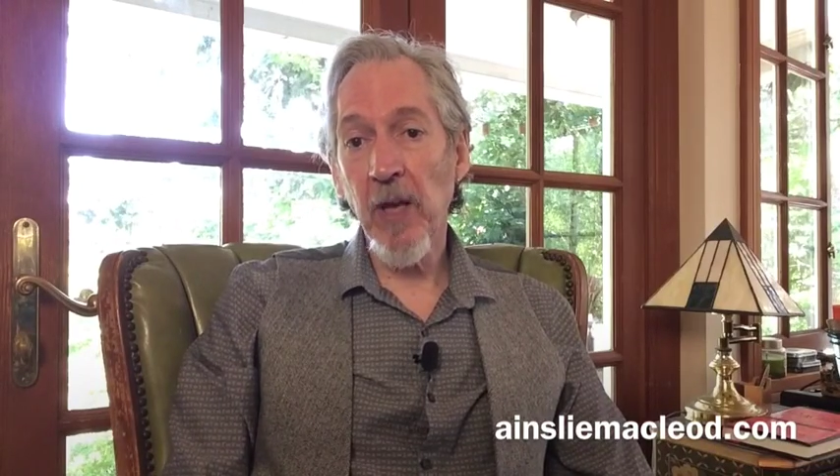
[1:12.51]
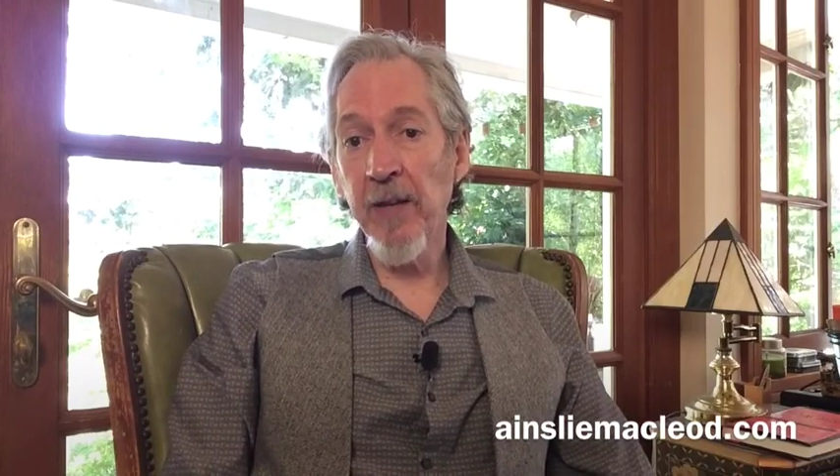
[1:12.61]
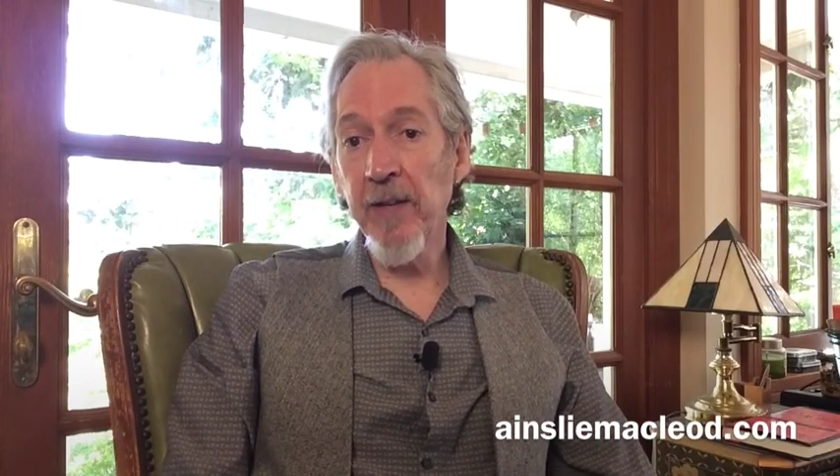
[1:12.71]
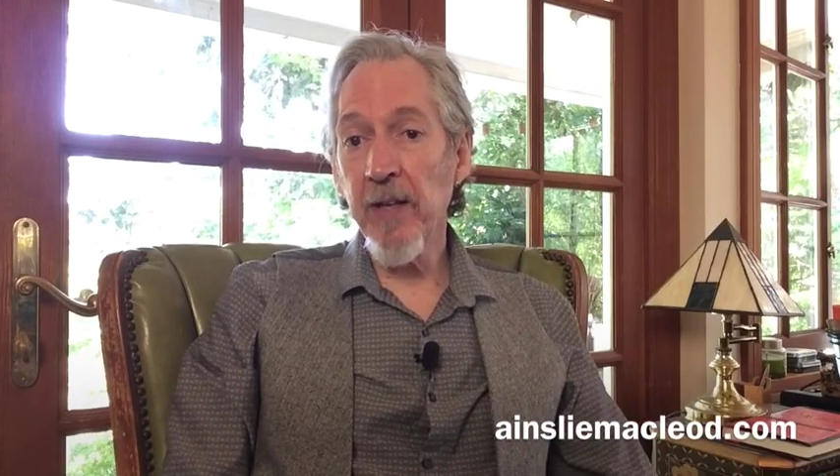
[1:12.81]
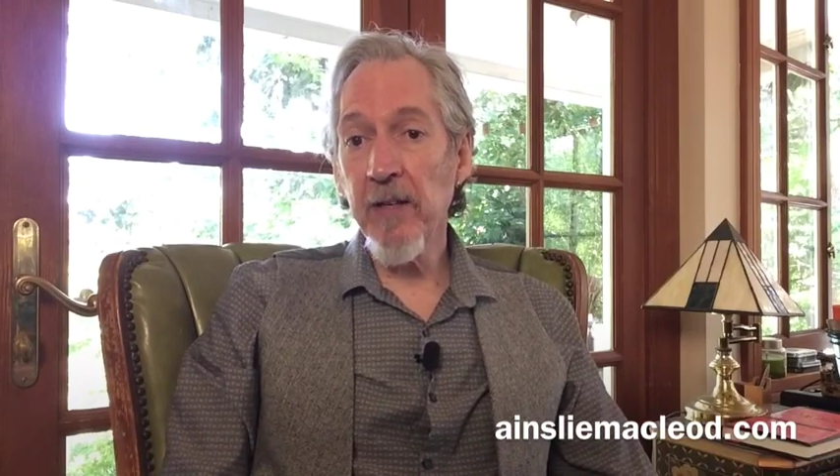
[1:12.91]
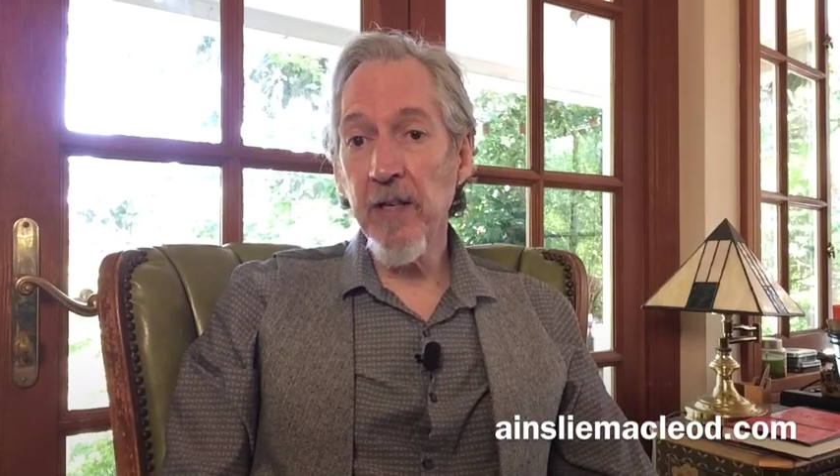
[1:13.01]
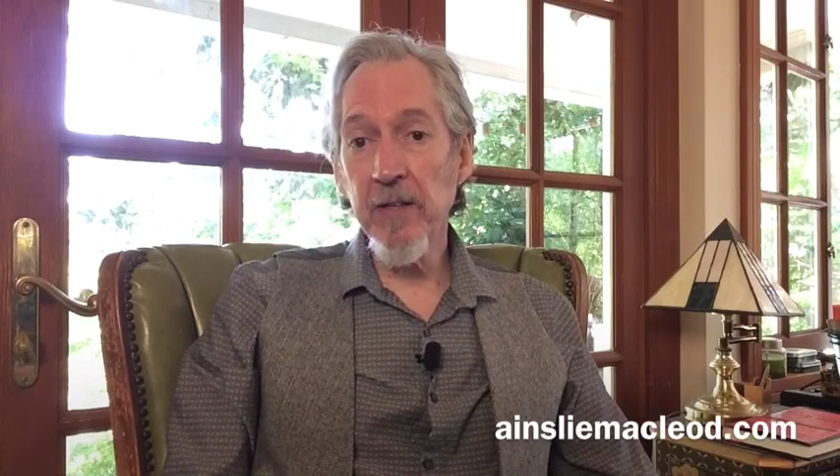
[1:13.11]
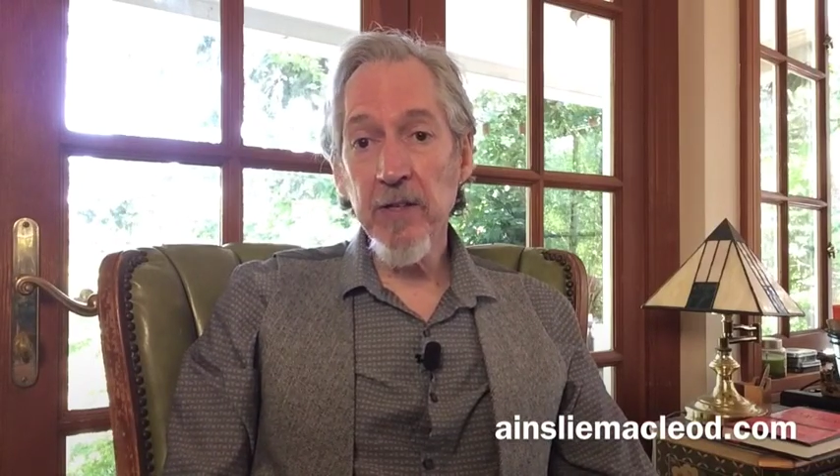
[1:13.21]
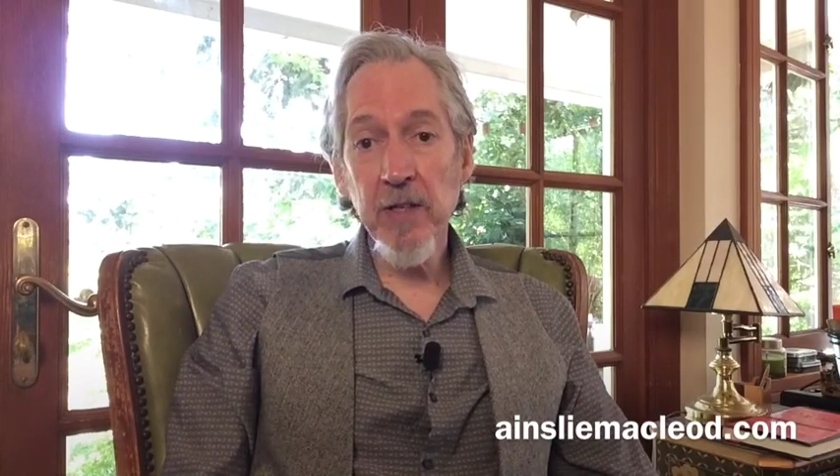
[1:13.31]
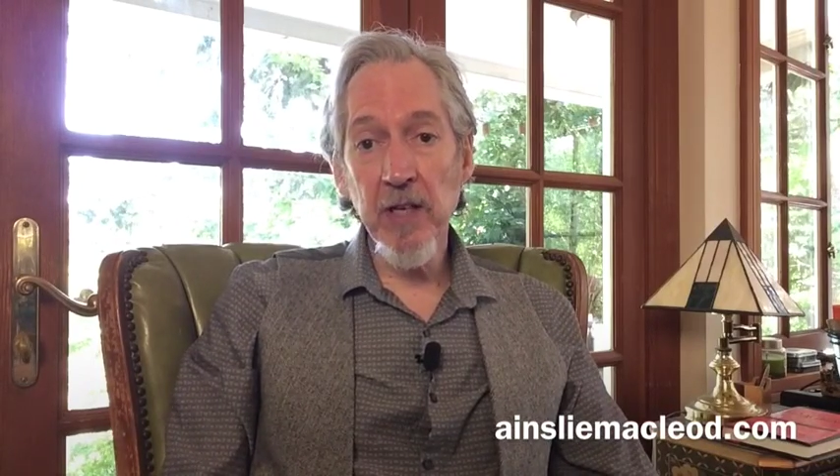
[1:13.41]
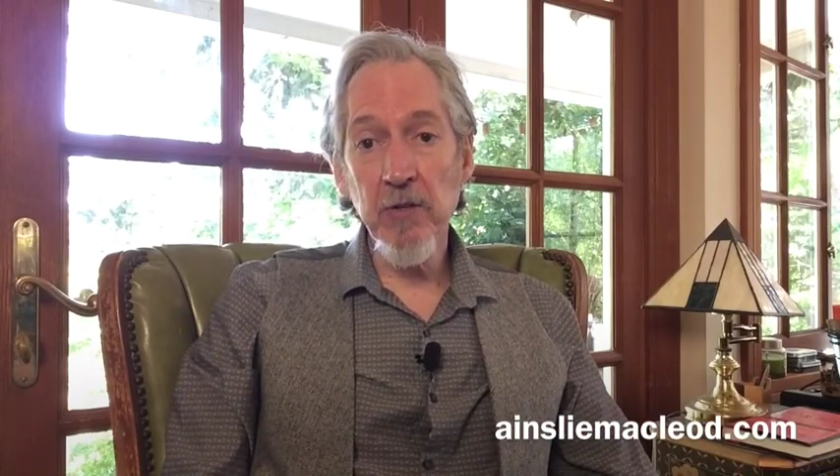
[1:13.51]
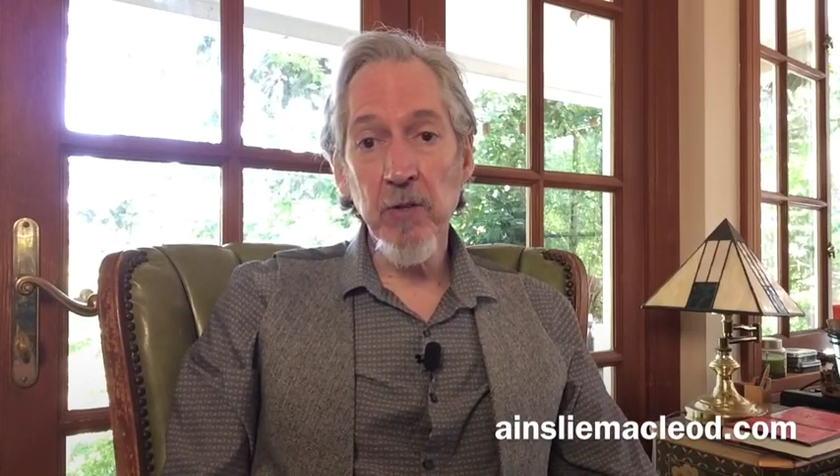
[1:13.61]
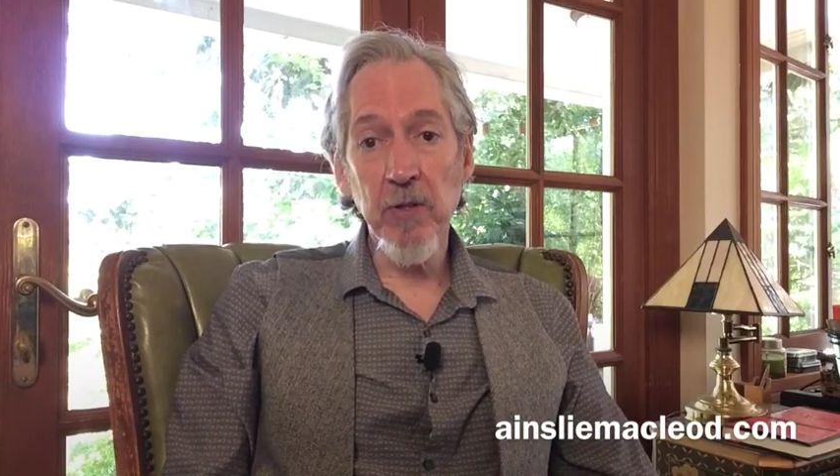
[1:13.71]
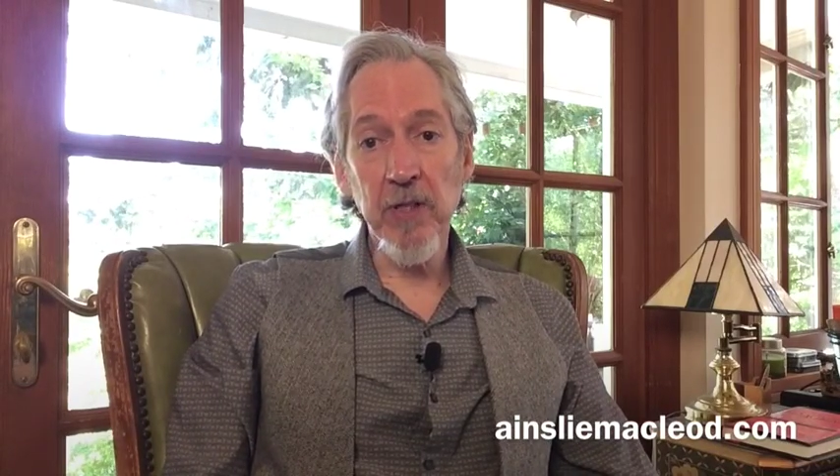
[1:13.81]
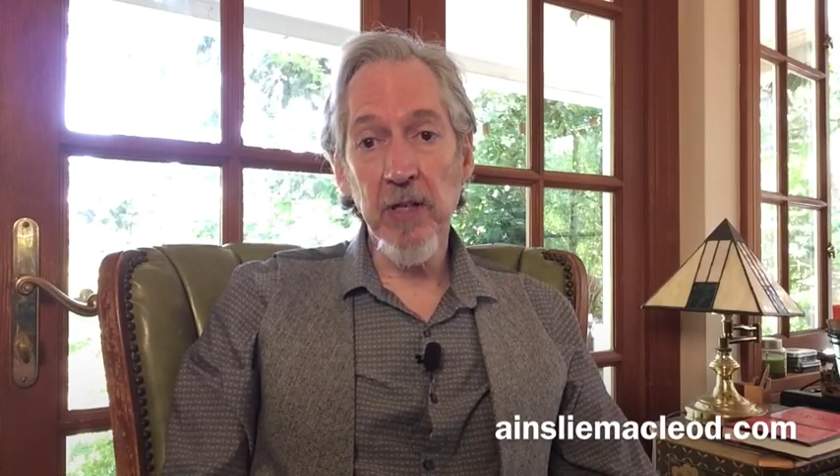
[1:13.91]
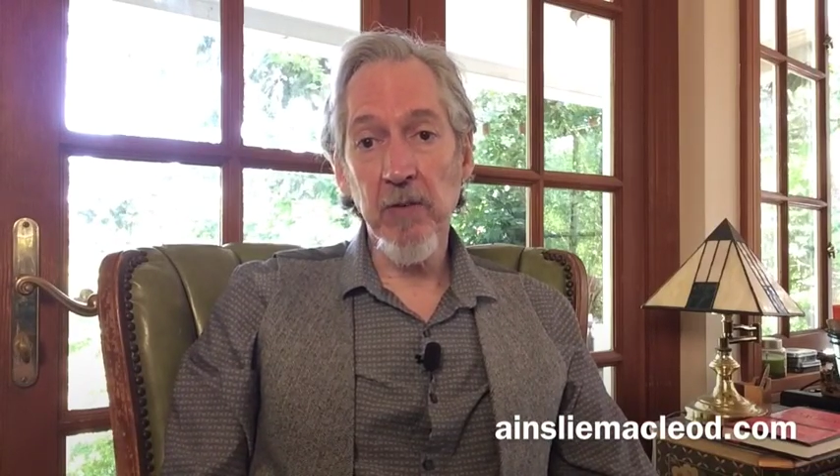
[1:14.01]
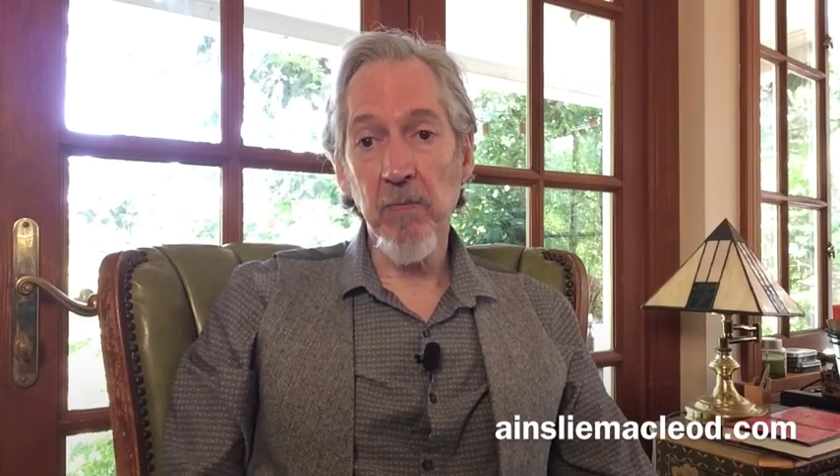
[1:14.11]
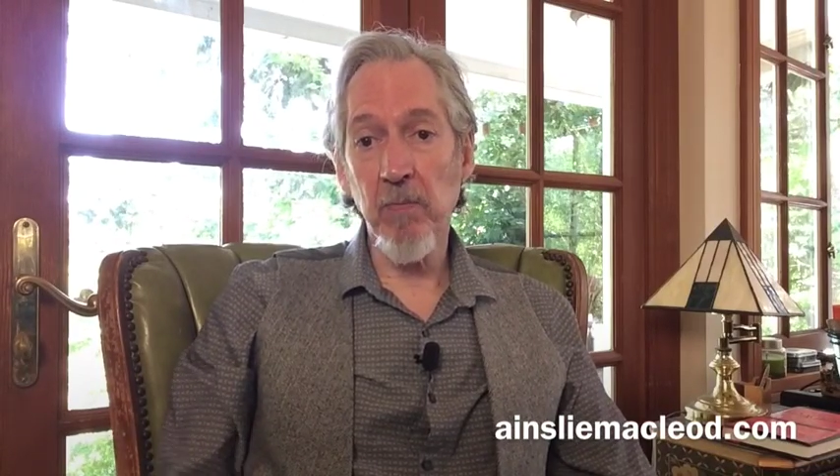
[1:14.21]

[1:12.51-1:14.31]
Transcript: And then, in this case, you can take